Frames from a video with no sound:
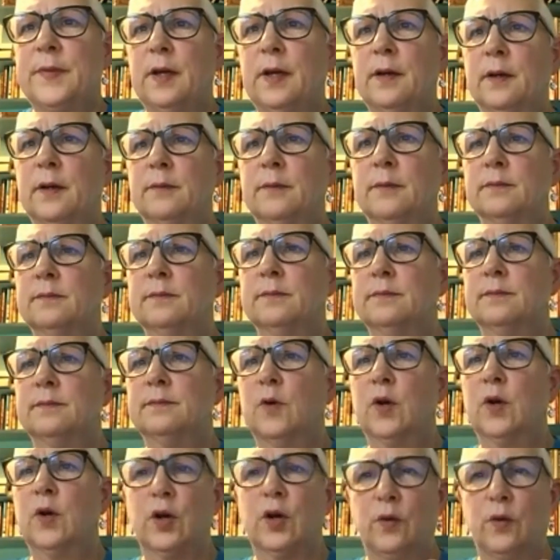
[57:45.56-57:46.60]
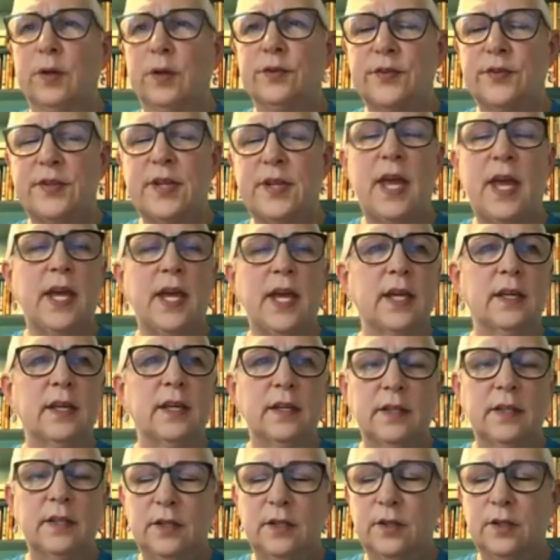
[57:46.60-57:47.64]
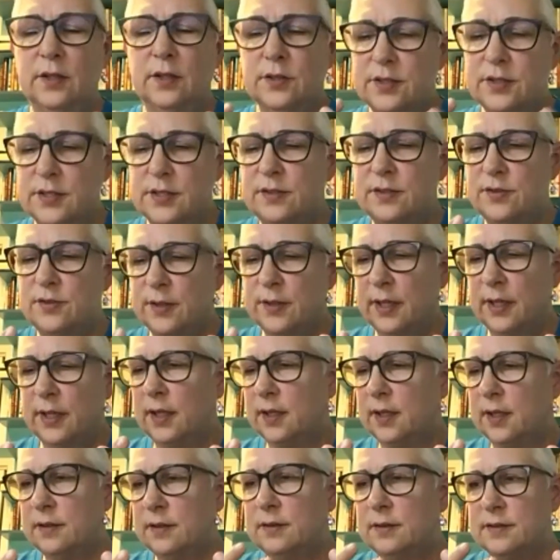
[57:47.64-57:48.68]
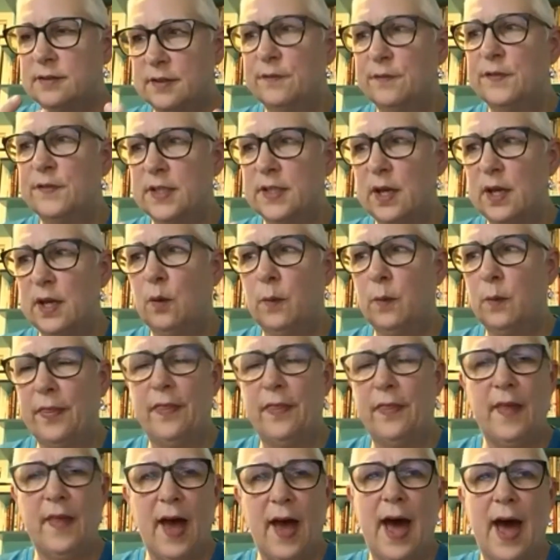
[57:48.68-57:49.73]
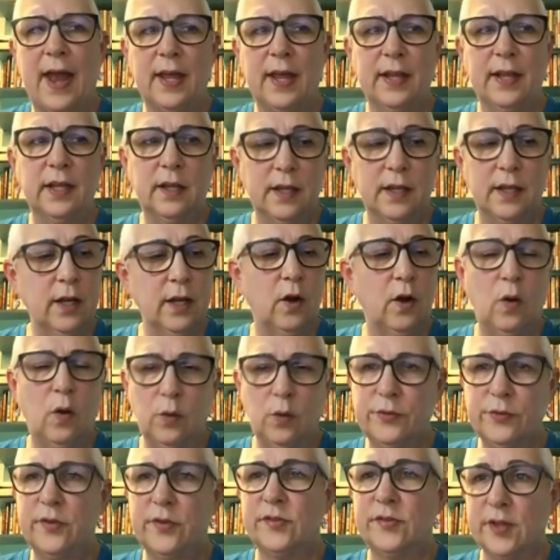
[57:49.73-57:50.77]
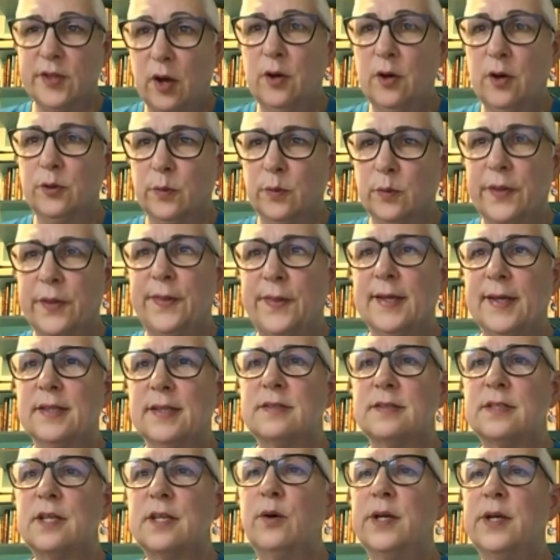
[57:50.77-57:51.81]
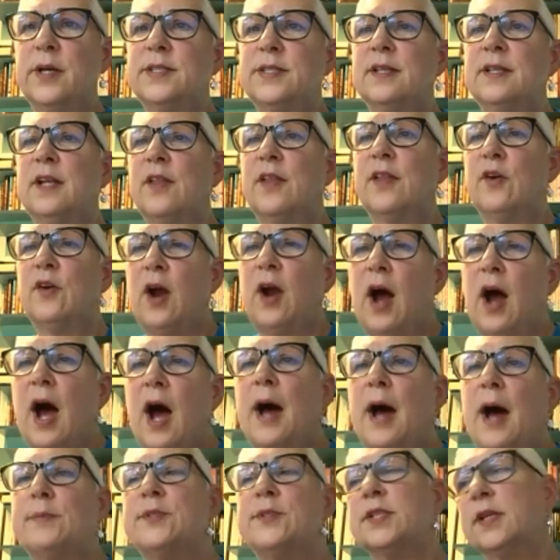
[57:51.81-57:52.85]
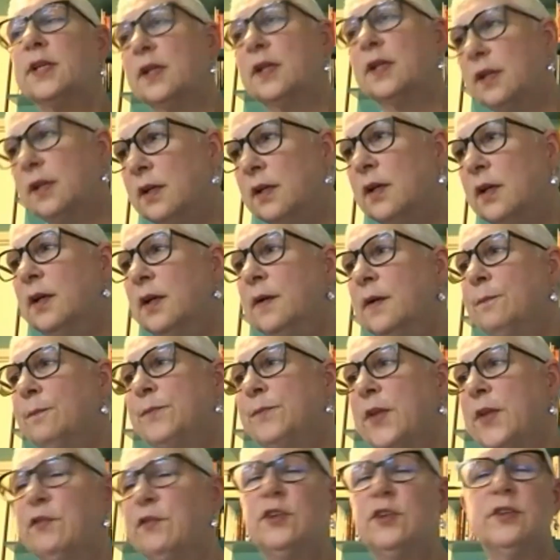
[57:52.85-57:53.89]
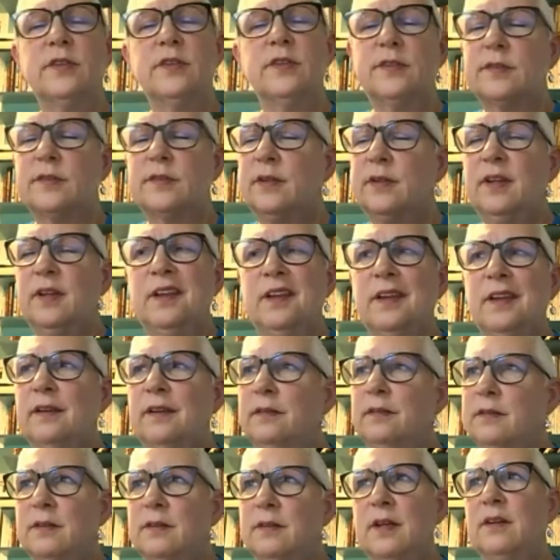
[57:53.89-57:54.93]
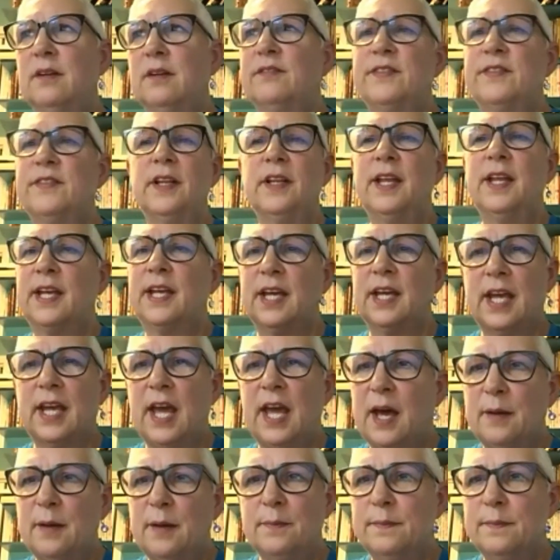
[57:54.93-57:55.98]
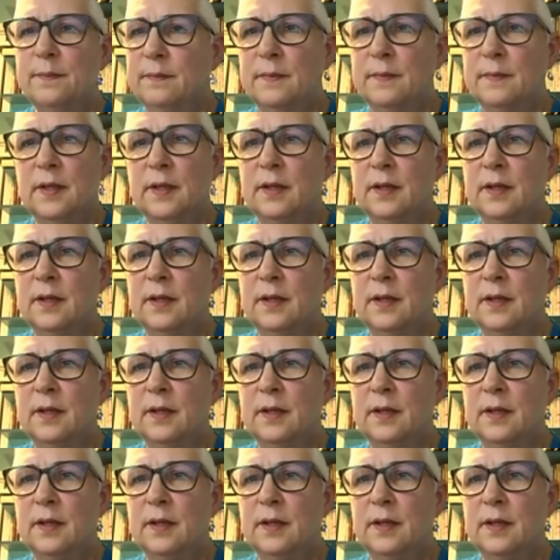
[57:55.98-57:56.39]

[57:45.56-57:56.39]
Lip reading: or a grilled steak. You can drink Zinfandel with that and it holds its own with it. So it's another option if you're just, I don't feel like a Cabernet